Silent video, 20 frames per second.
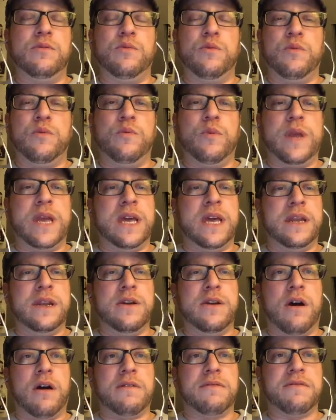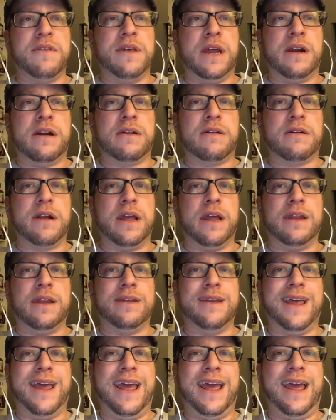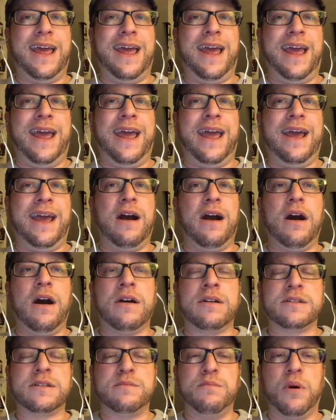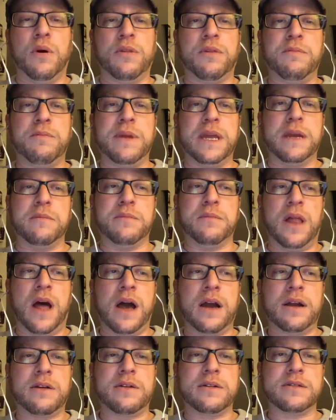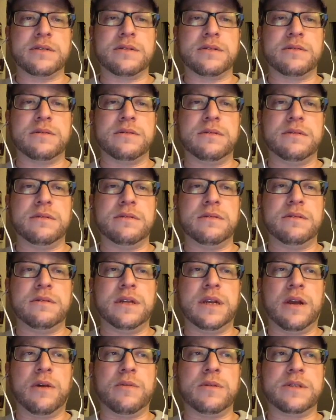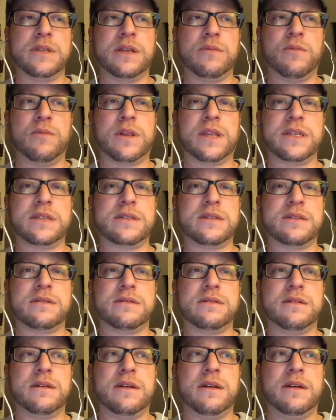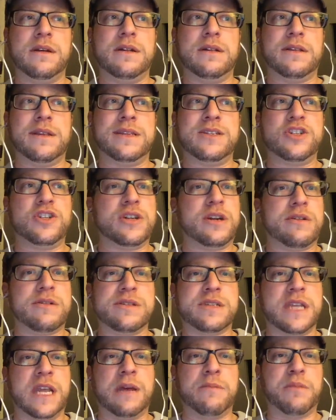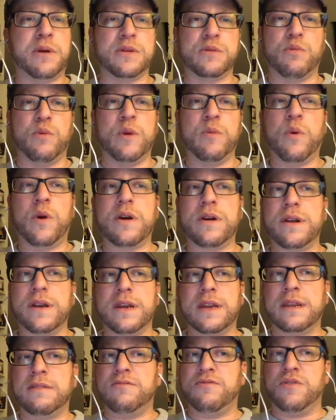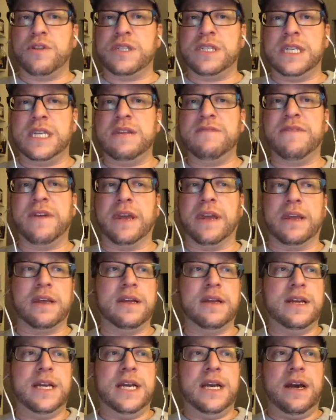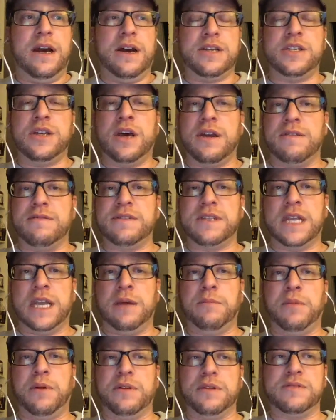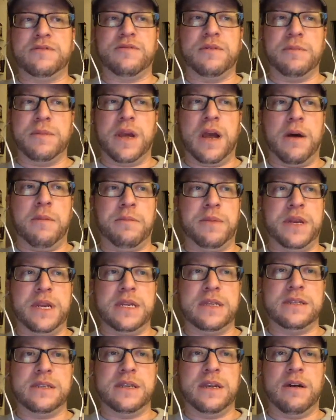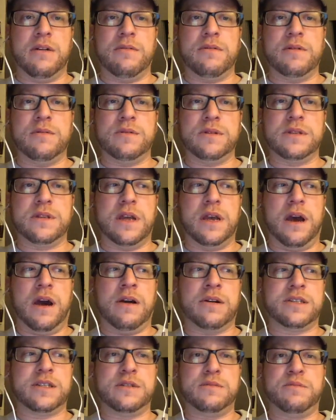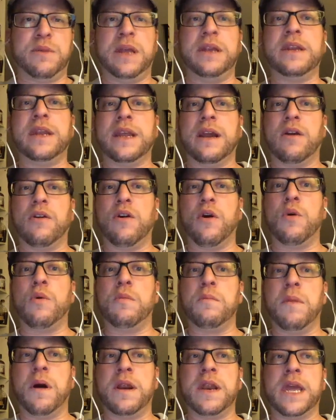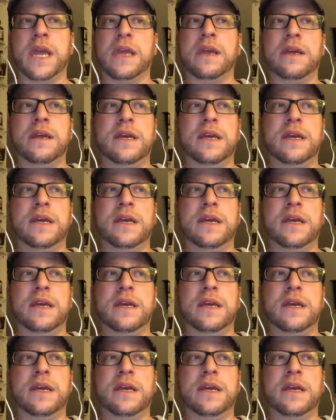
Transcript: we hit it off there. And us both being bloggers, we said, well, let's share samples. We weren't receiving a ton of samples from companies. It was us spending our own money.